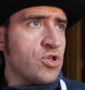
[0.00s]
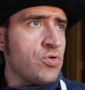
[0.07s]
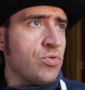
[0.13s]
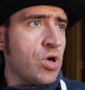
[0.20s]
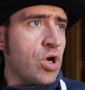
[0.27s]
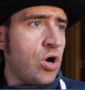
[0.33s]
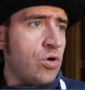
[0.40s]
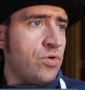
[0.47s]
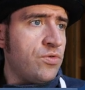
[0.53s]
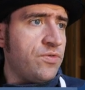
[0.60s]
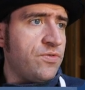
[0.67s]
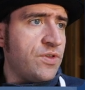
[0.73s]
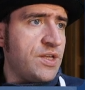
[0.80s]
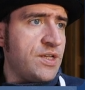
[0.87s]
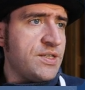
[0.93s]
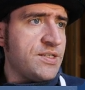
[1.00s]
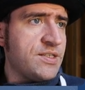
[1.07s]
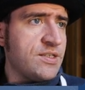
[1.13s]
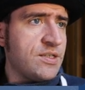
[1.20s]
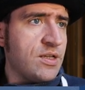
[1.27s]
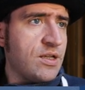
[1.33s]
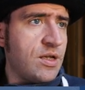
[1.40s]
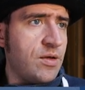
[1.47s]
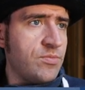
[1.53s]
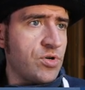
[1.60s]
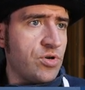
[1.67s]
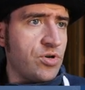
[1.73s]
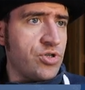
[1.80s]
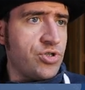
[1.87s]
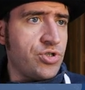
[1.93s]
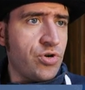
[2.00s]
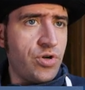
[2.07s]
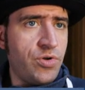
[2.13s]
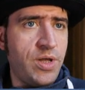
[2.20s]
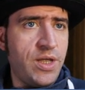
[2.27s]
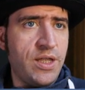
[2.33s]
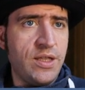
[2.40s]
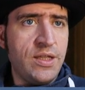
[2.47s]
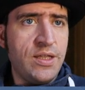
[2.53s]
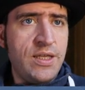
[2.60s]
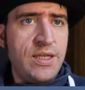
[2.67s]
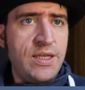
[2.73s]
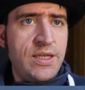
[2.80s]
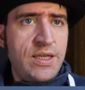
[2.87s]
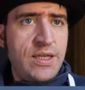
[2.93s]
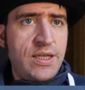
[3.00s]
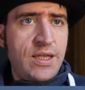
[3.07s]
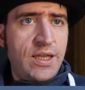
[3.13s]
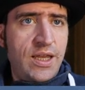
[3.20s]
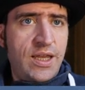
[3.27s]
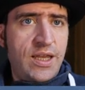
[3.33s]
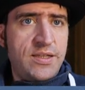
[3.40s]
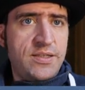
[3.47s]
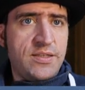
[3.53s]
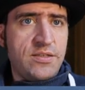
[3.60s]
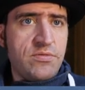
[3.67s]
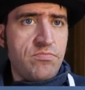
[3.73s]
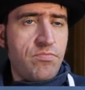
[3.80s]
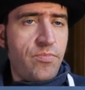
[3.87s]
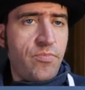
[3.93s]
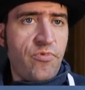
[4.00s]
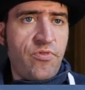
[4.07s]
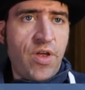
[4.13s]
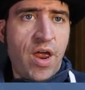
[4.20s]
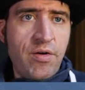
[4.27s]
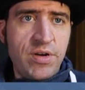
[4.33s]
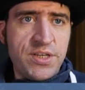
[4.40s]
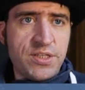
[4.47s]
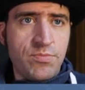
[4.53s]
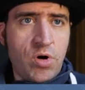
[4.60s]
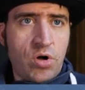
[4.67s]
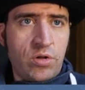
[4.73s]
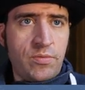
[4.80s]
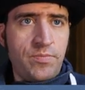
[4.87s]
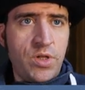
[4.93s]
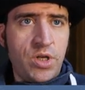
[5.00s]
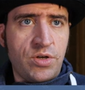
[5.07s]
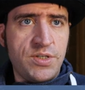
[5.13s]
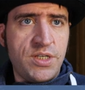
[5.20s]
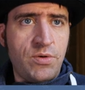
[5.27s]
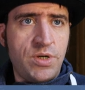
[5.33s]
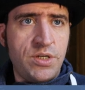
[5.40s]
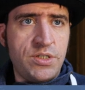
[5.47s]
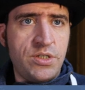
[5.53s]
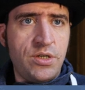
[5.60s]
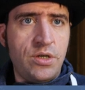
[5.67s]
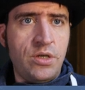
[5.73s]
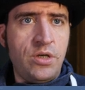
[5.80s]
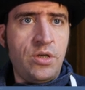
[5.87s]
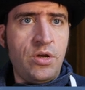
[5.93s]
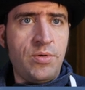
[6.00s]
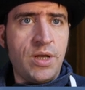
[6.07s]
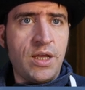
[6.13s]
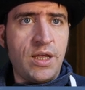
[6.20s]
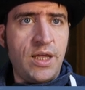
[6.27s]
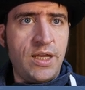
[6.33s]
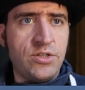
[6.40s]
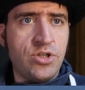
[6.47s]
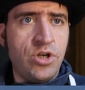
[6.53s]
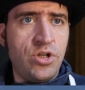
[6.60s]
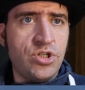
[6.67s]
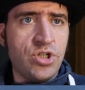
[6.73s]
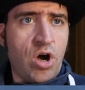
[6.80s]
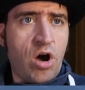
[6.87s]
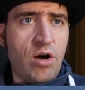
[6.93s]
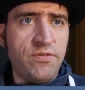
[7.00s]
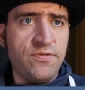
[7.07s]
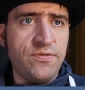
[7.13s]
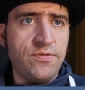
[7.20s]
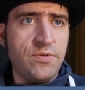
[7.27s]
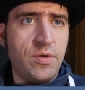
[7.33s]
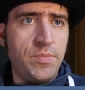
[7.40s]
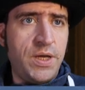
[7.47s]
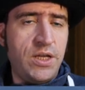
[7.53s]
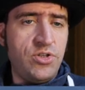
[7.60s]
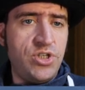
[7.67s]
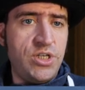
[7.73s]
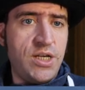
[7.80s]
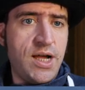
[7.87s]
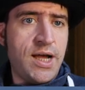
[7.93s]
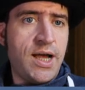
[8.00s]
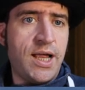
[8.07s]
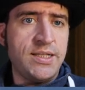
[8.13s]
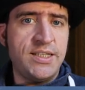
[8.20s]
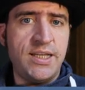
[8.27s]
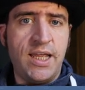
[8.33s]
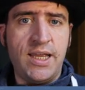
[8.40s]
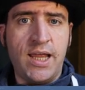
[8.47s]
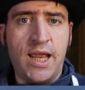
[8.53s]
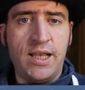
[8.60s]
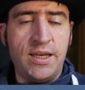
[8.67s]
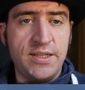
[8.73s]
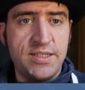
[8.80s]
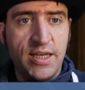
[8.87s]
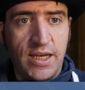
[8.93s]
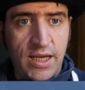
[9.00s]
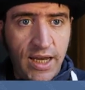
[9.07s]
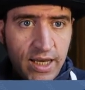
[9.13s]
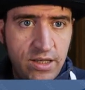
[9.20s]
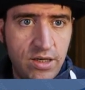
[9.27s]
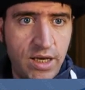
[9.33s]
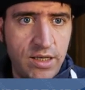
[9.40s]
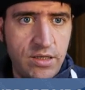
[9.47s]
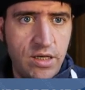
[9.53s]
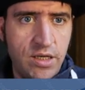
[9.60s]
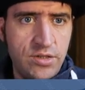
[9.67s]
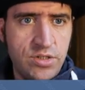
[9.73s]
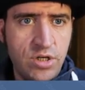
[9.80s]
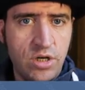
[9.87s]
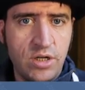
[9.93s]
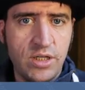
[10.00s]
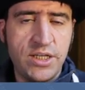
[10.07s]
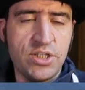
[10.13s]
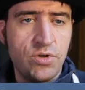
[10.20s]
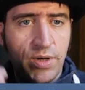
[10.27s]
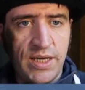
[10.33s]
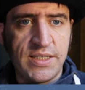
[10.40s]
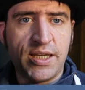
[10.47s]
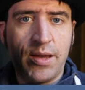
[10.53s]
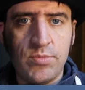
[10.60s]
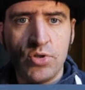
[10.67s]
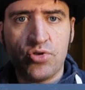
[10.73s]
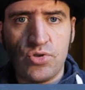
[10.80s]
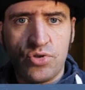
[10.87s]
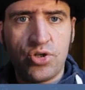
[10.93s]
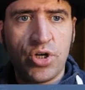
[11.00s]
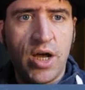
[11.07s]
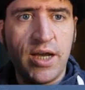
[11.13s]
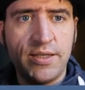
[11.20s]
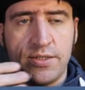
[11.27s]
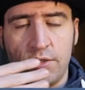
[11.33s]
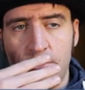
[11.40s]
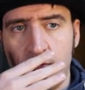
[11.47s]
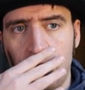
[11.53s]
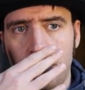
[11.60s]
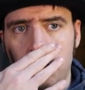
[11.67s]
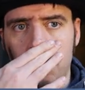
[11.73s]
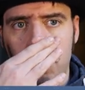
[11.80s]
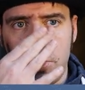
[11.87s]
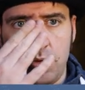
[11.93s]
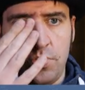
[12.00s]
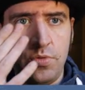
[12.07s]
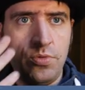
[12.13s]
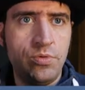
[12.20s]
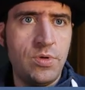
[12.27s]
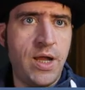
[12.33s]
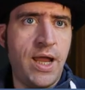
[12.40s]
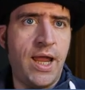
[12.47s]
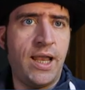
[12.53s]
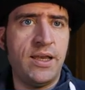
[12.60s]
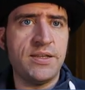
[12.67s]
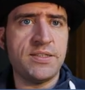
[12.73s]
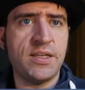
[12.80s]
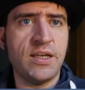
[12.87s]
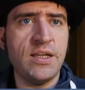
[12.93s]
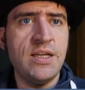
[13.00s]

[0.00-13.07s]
code for this, I'm going to show you here, is very small. You can see what it's doing. It turns off PNG anti-aliasing in, in, internally, so Inkscape doesn't try to do aliasing,